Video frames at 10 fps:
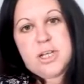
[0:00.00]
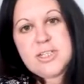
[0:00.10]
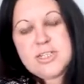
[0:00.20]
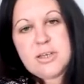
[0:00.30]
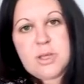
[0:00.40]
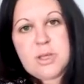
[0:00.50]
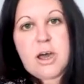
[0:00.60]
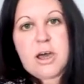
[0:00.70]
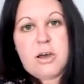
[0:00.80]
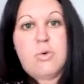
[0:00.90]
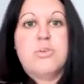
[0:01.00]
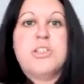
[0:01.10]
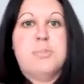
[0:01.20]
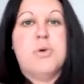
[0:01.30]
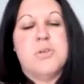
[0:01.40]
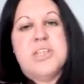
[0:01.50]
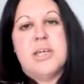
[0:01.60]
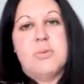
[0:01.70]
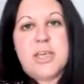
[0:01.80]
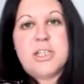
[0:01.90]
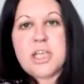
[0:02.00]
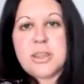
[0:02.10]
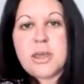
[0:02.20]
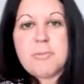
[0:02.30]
is that we are all supporting with each other.